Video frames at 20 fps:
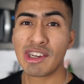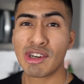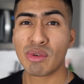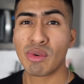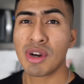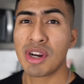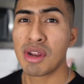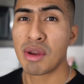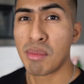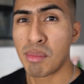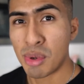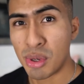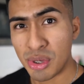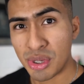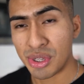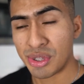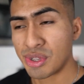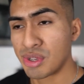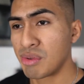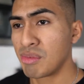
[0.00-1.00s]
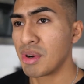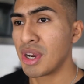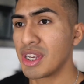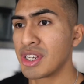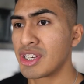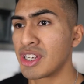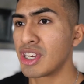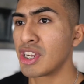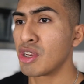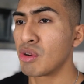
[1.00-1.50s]
you don't want to abuse it too
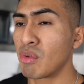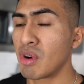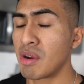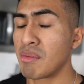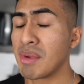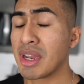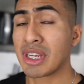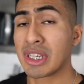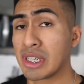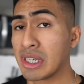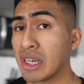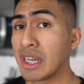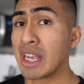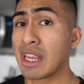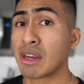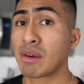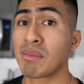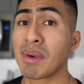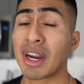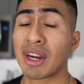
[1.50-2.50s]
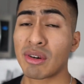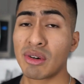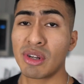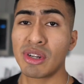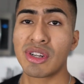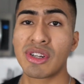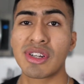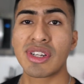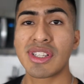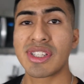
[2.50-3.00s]
much. You want to make sure you get your
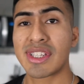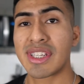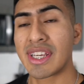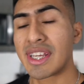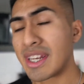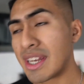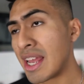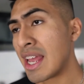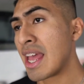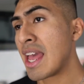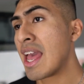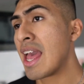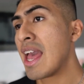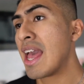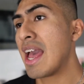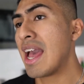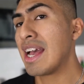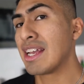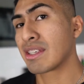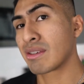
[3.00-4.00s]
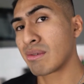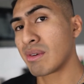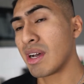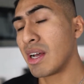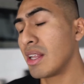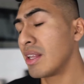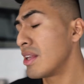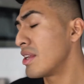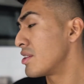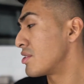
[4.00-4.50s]
micronutrients in as
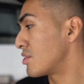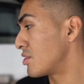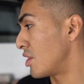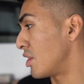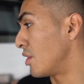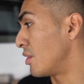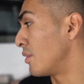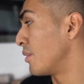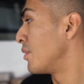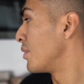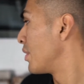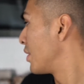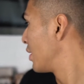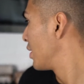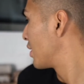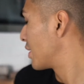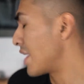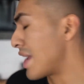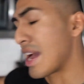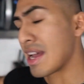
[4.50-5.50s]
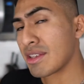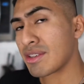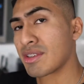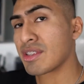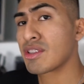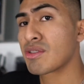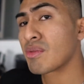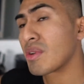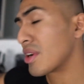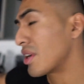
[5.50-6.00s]
well. So yeah, so
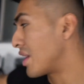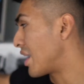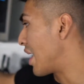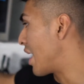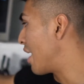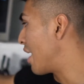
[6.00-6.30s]
this is what I'm going to